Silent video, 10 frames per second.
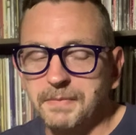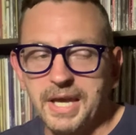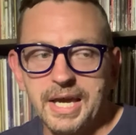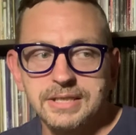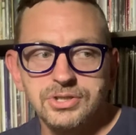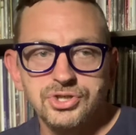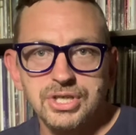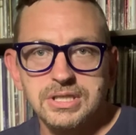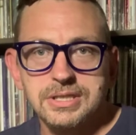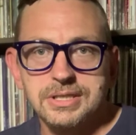it's
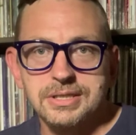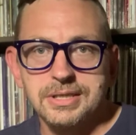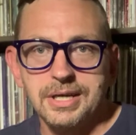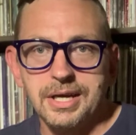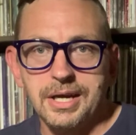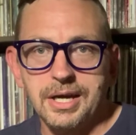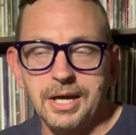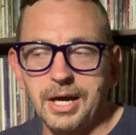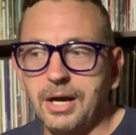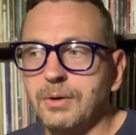just
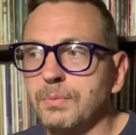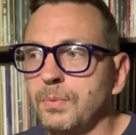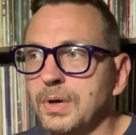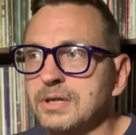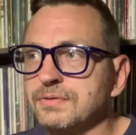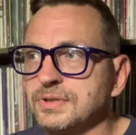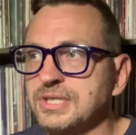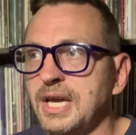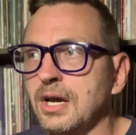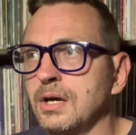a wonderful
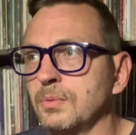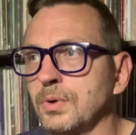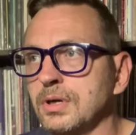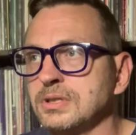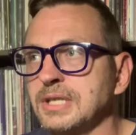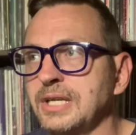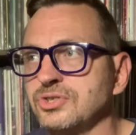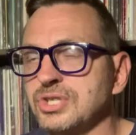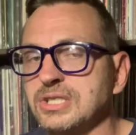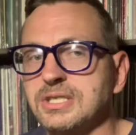take on words, and
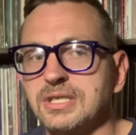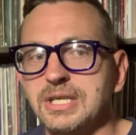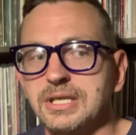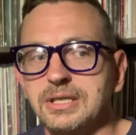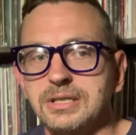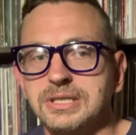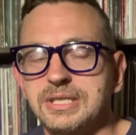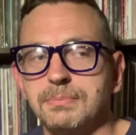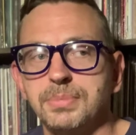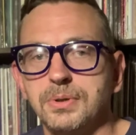just the
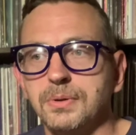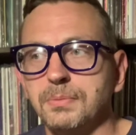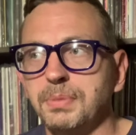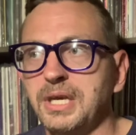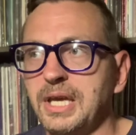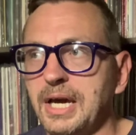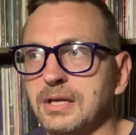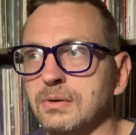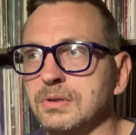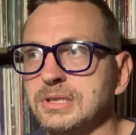simple
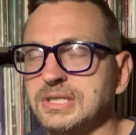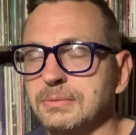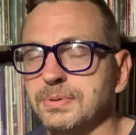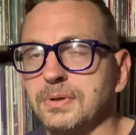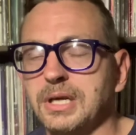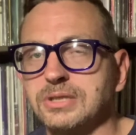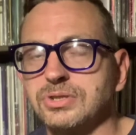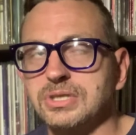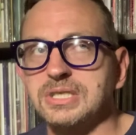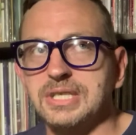piano and it's
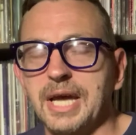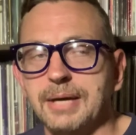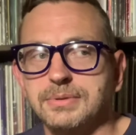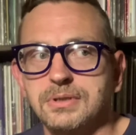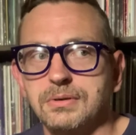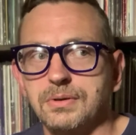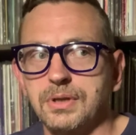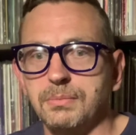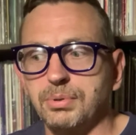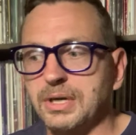just an absolutely
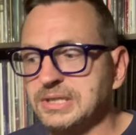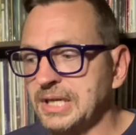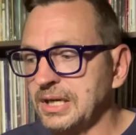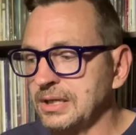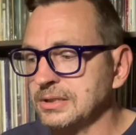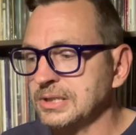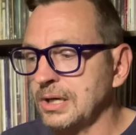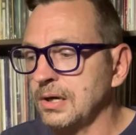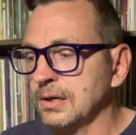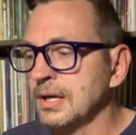breathtaking
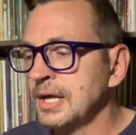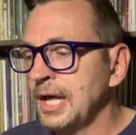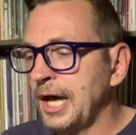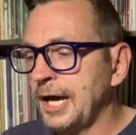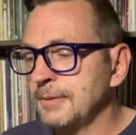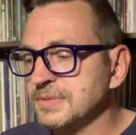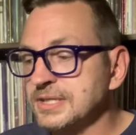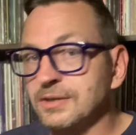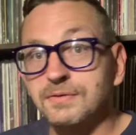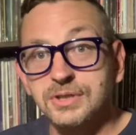song.
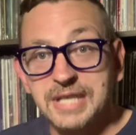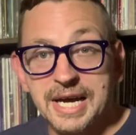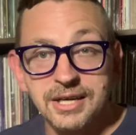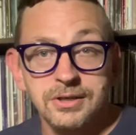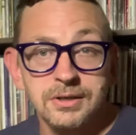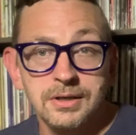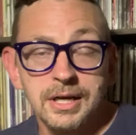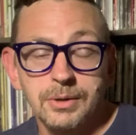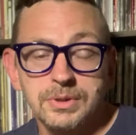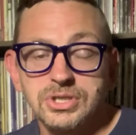Silver Dagger,
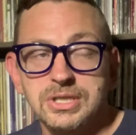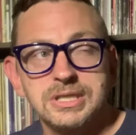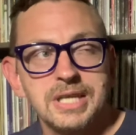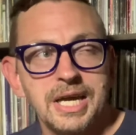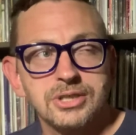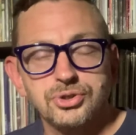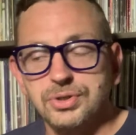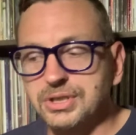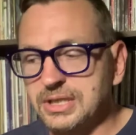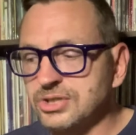which is a
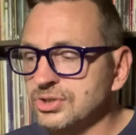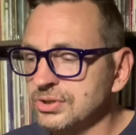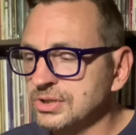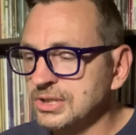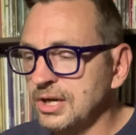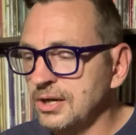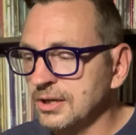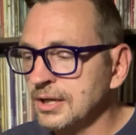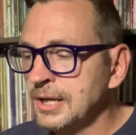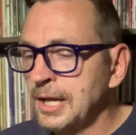traditional song.